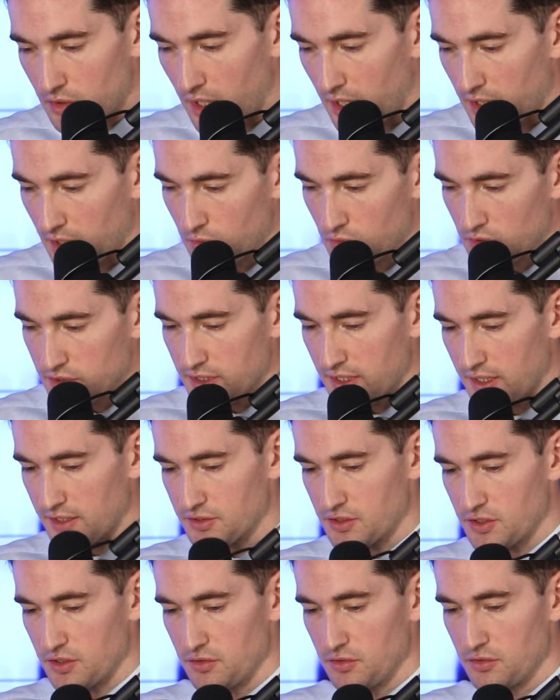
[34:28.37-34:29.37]
I want to
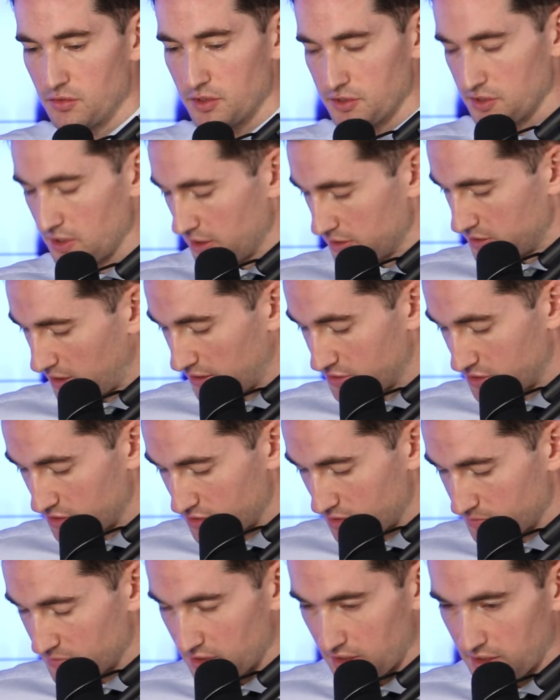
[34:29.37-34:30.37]
ask you, because it's actually
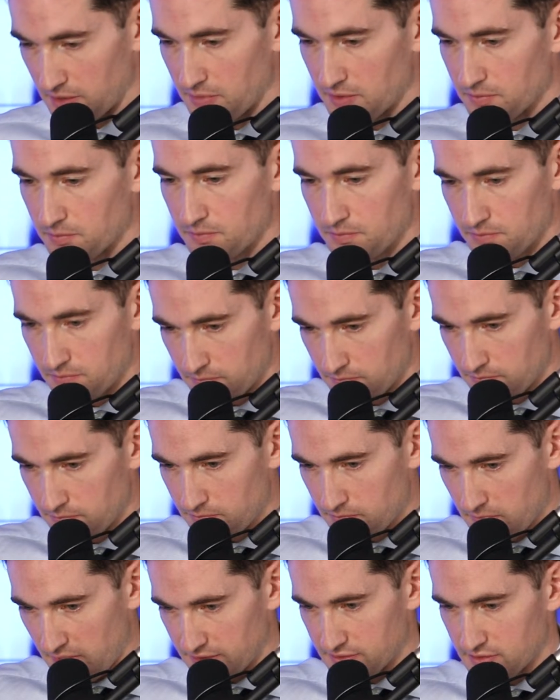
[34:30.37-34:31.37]
something that had been
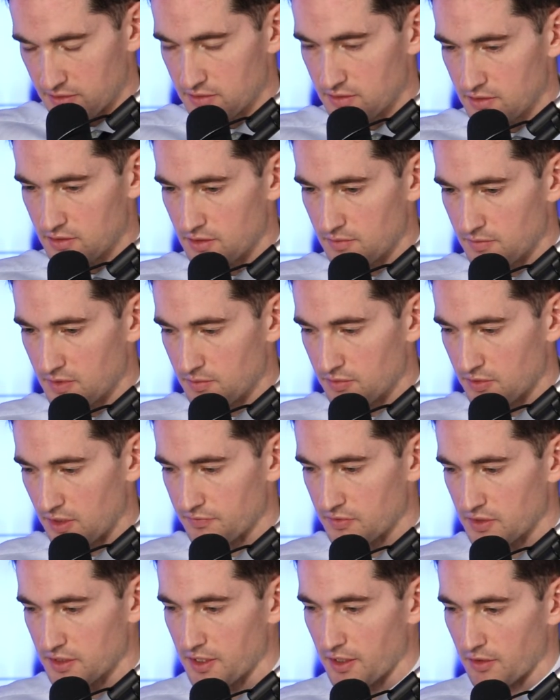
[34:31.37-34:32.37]
message to me
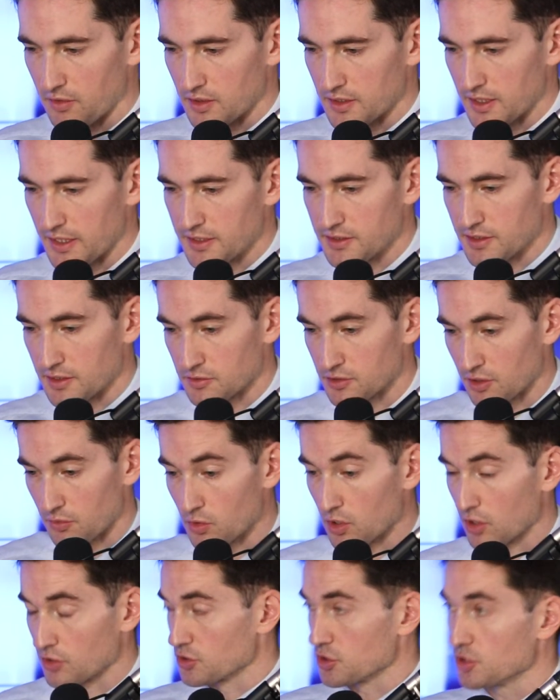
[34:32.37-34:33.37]
privately there on LinkedIn. So
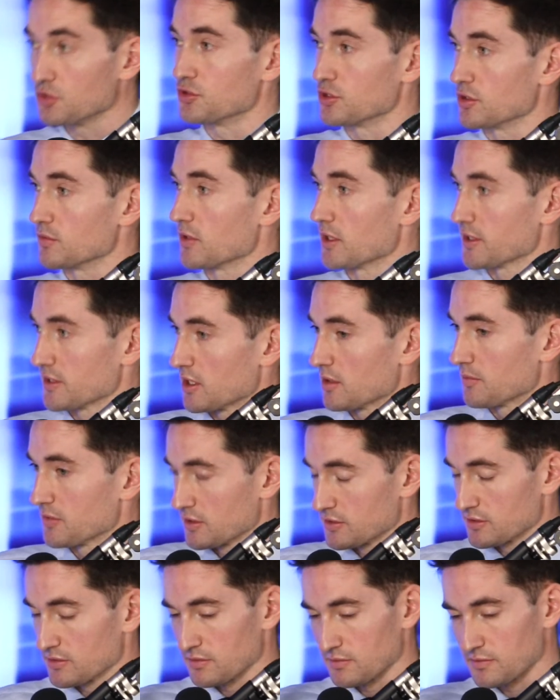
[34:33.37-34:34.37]
we're on YouTube right now
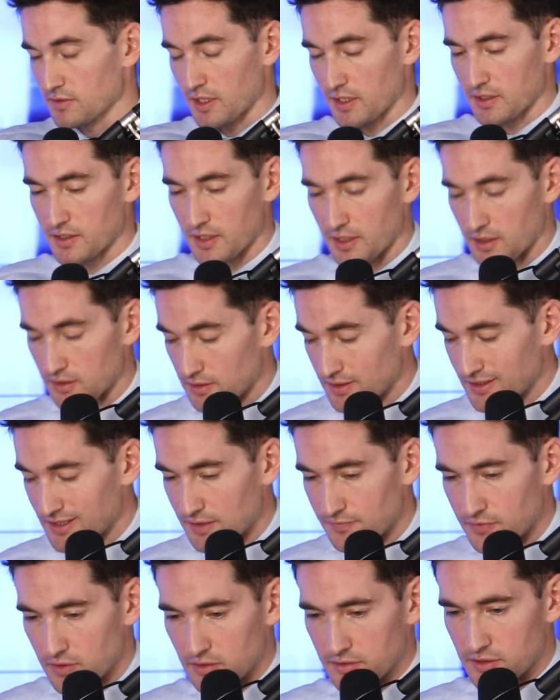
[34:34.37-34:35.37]
because of technical
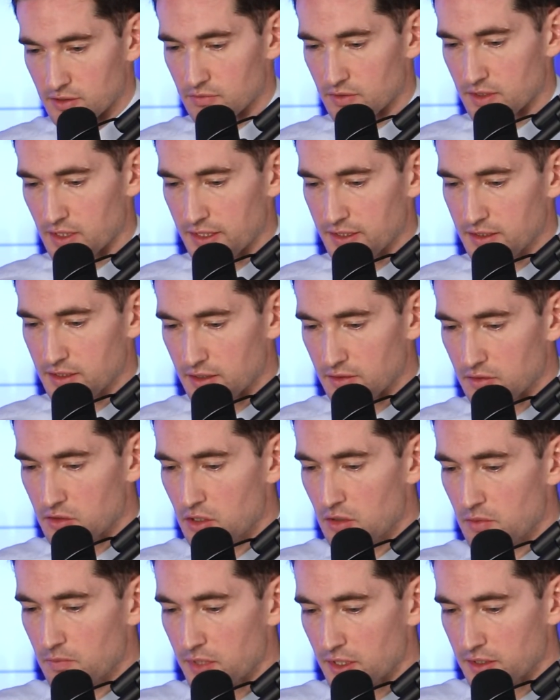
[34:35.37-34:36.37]
difficulties with LinkedIn.
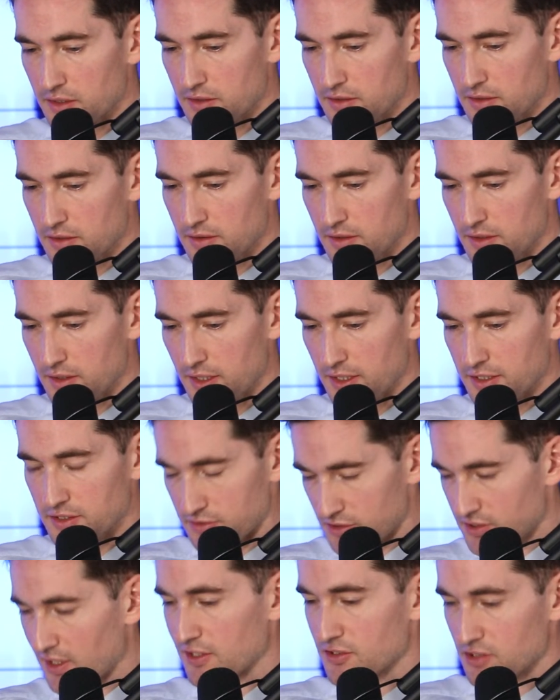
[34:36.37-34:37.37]
But it
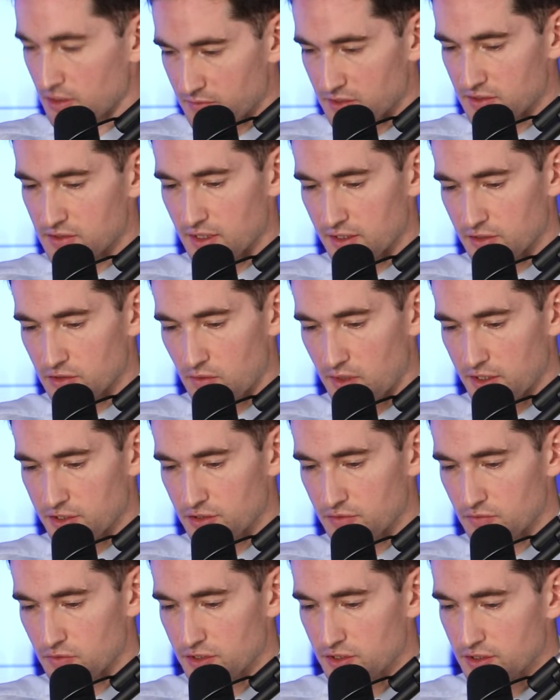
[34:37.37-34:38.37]
sets up this next
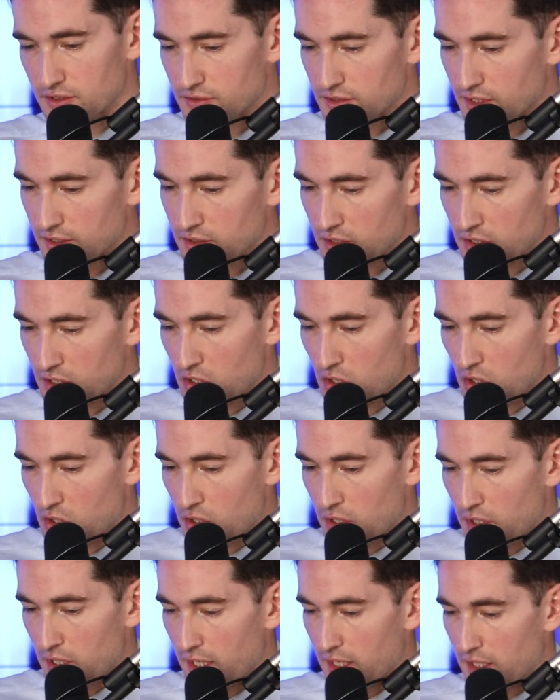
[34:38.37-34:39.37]
question, which is that
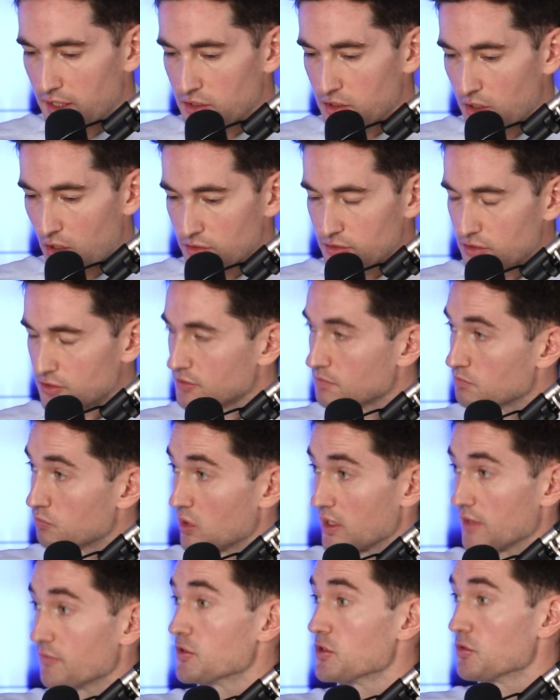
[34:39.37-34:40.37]
Gartner,
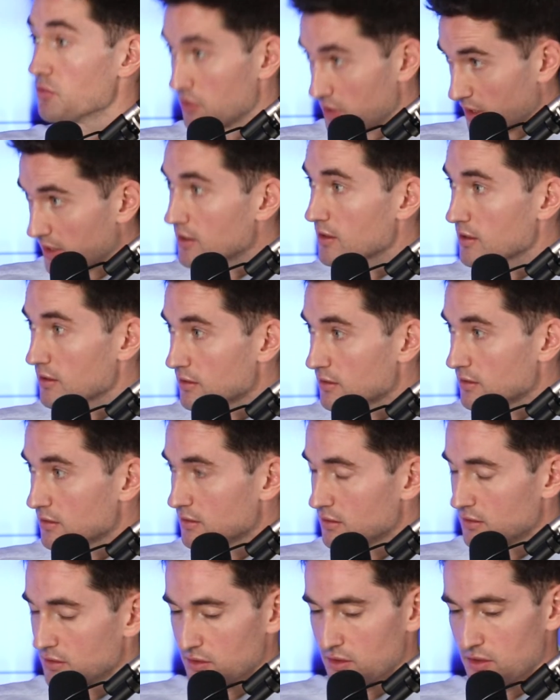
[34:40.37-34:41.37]
whatever you think,
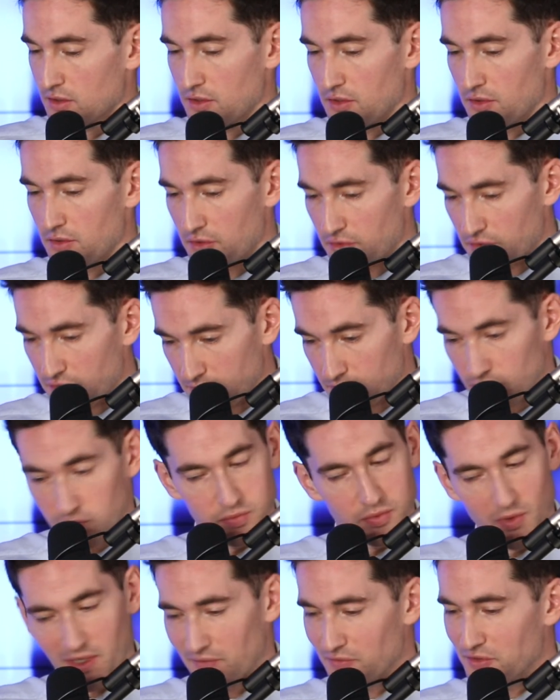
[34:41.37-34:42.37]

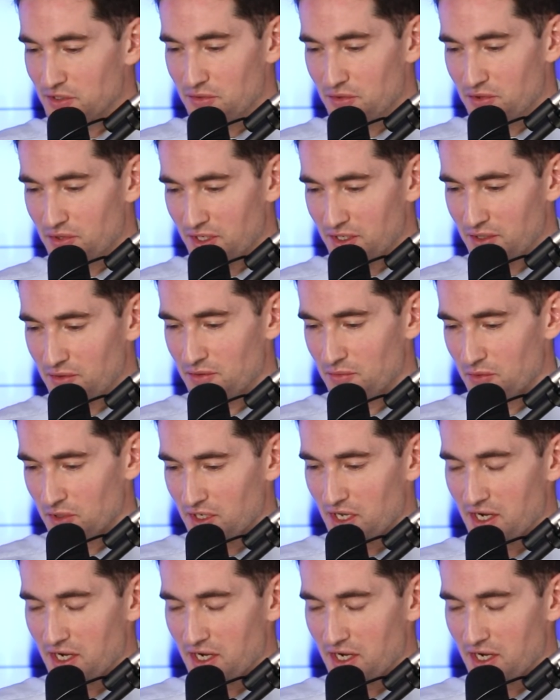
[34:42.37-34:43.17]
we're